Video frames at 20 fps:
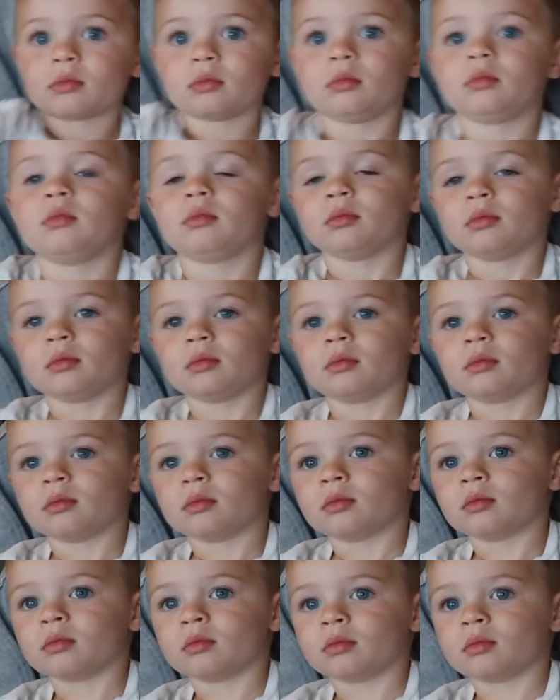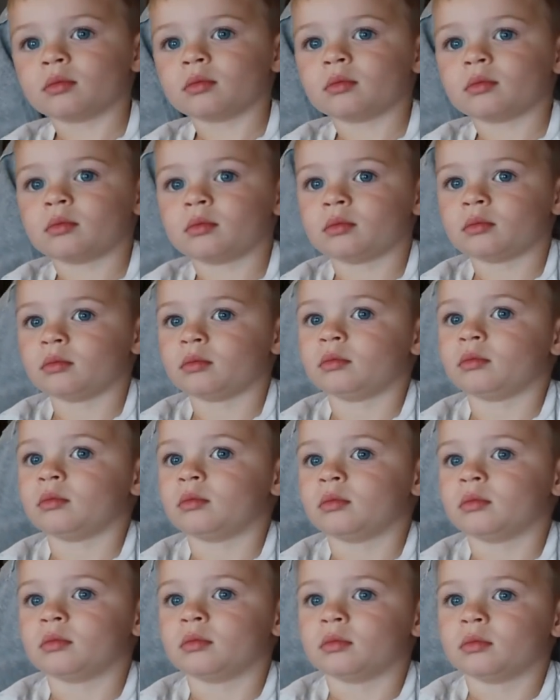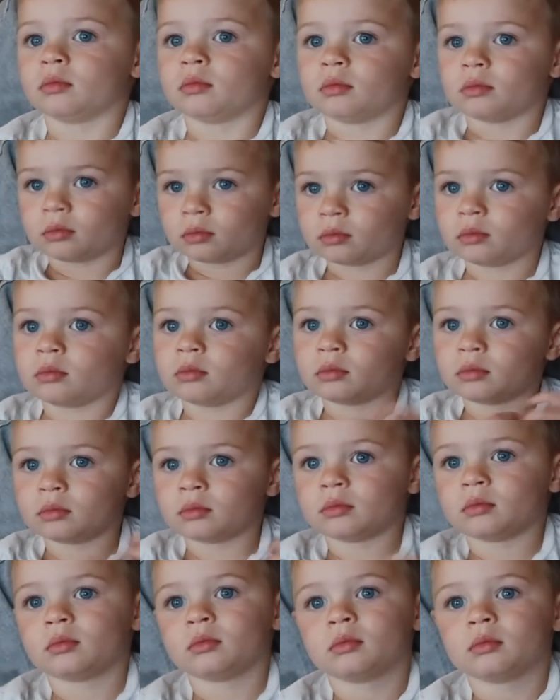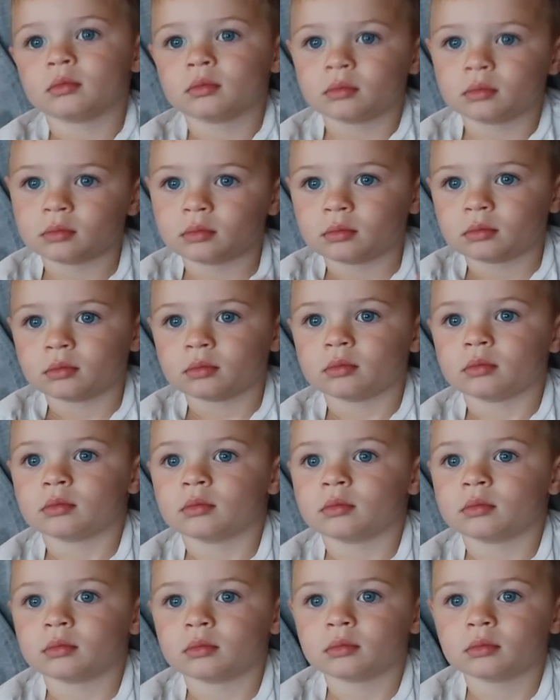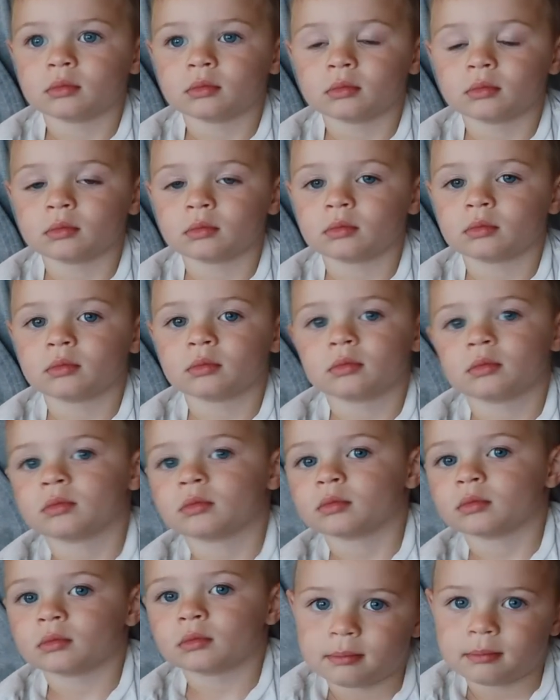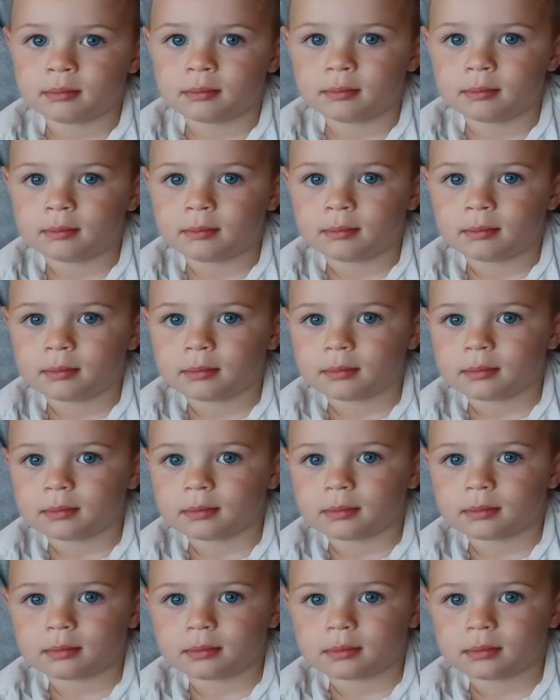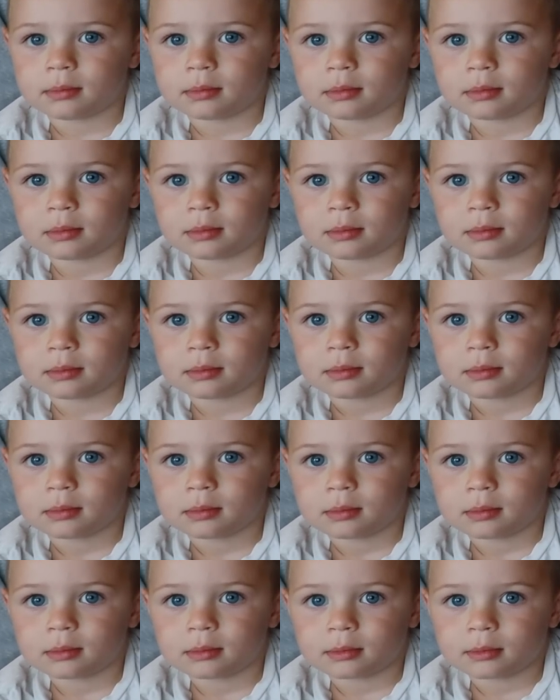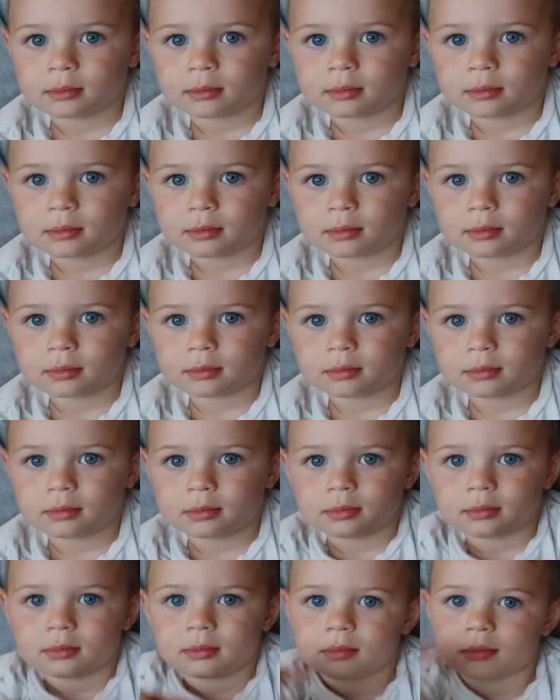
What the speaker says: (silent)